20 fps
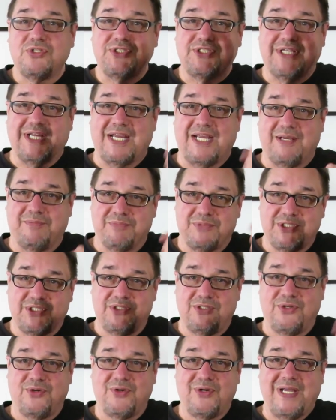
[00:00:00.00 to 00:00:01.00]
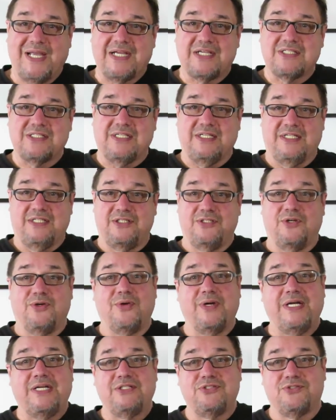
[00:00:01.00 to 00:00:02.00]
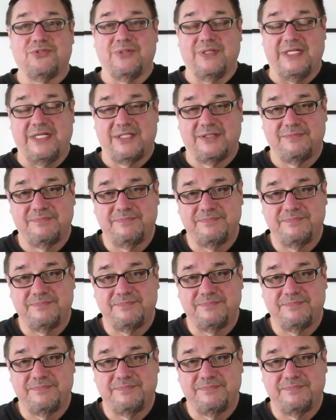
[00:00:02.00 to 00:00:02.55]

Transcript: stamps, no exit, no entry,